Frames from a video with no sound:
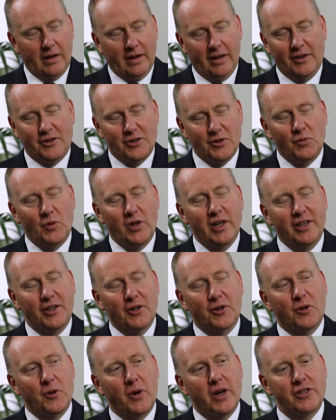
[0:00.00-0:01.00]
Yeah, it's a really
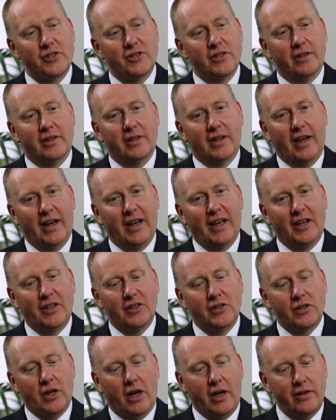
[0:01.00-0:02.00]
good question.
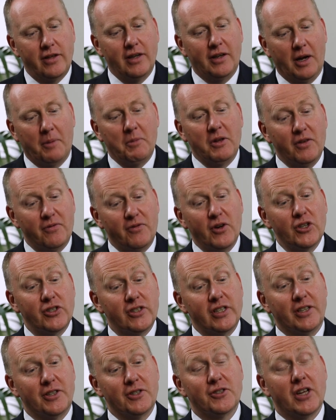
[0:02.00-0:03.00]
And I think, the first
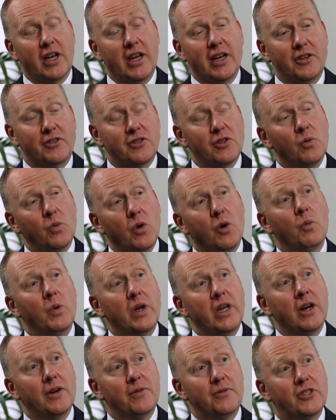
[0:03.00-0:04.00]
thing to say is that what
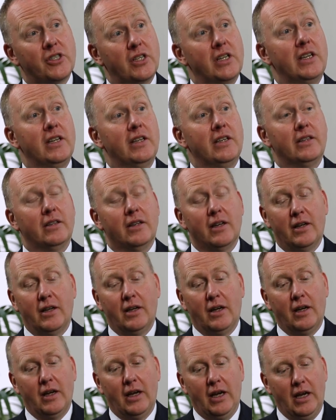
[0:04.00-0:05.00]
we have seen
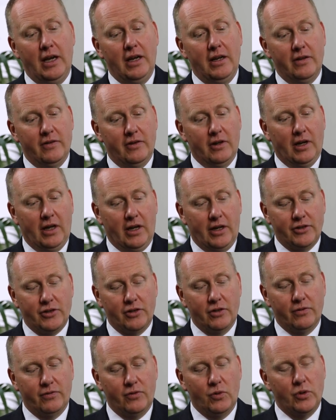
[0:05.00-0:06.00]
in the last
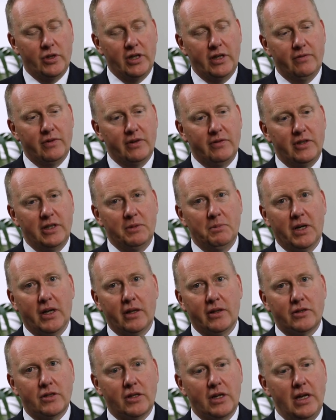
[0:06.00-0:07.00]
sort of 14, 15
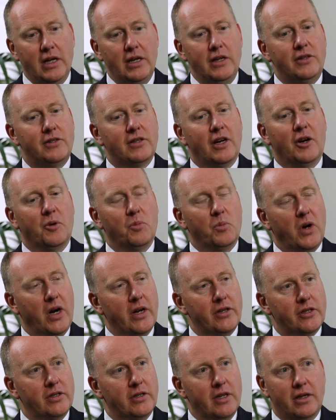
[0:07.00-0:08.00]
months is
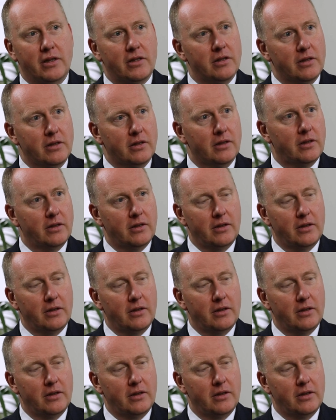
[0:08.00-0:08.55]
unprecedented.